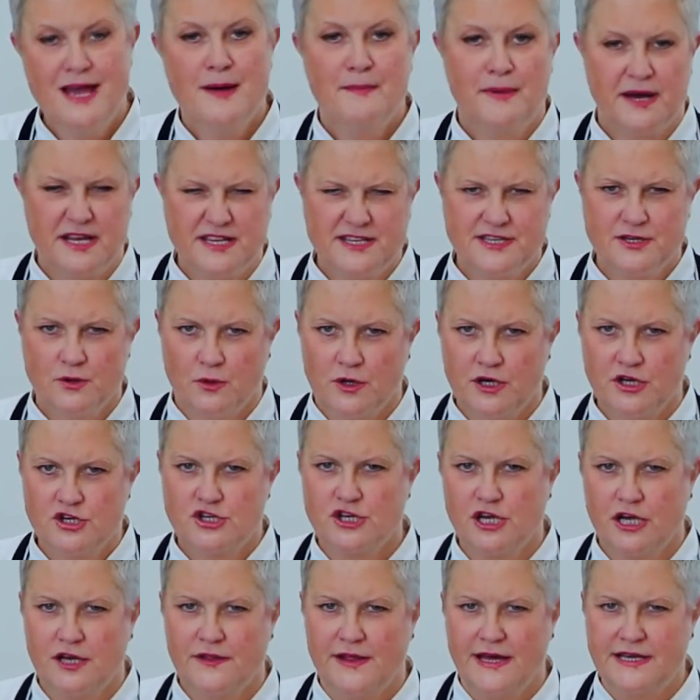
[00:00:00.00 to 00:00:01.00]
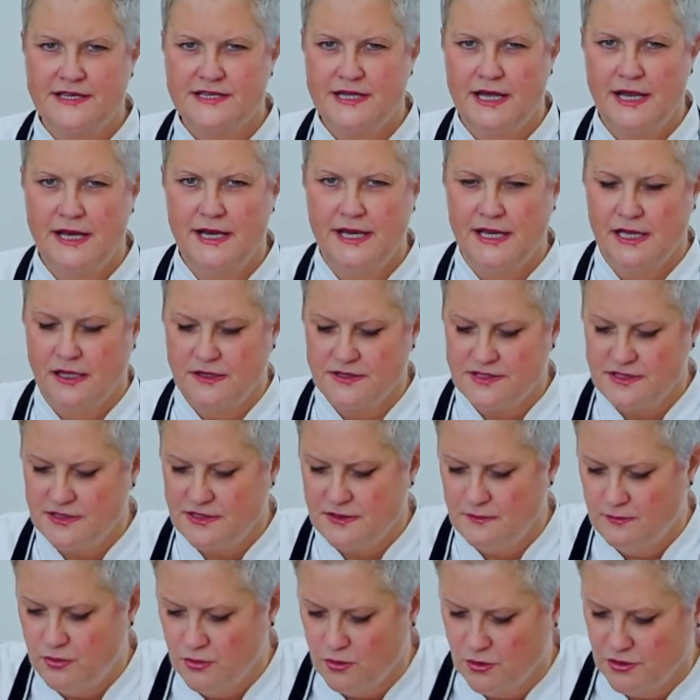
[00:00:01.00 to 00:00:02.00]
but I still want to show you that technique because it's
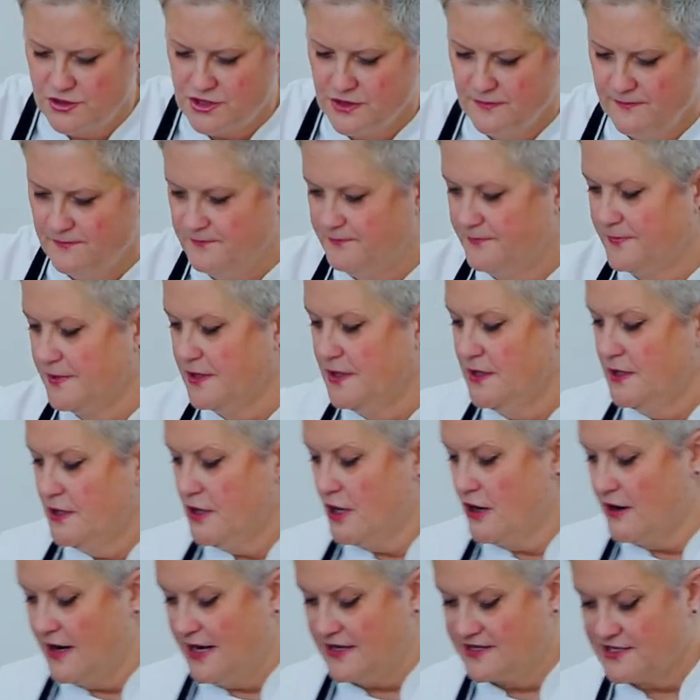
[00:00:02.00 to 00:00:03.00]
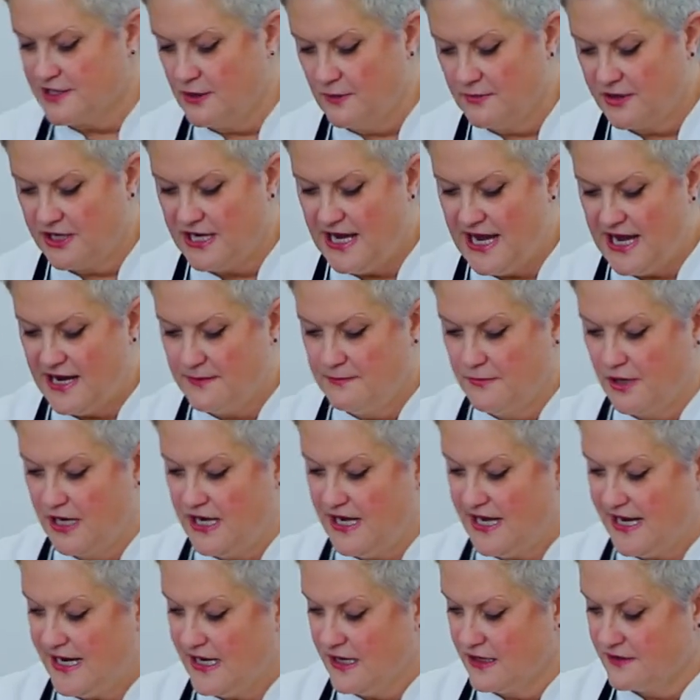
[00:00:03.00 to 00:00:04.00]
important. All right, so I'm going to add my
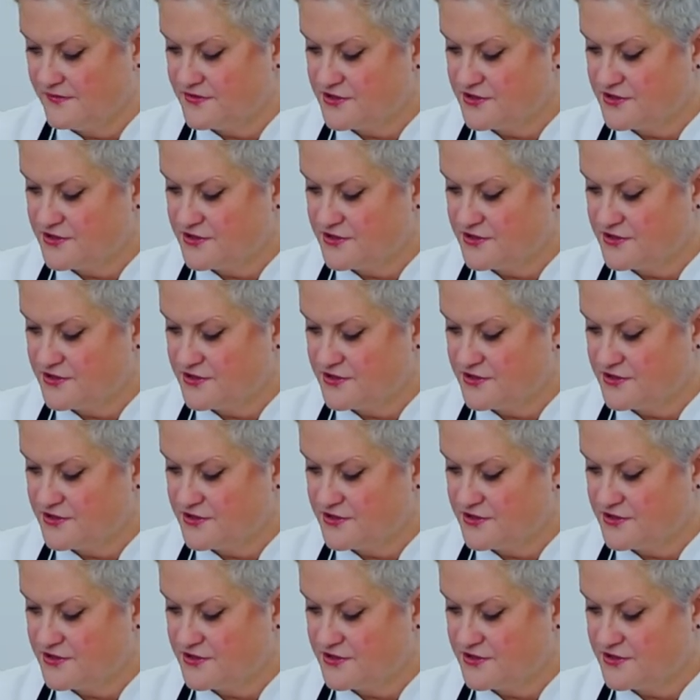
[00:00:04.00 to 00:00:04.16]
ladle of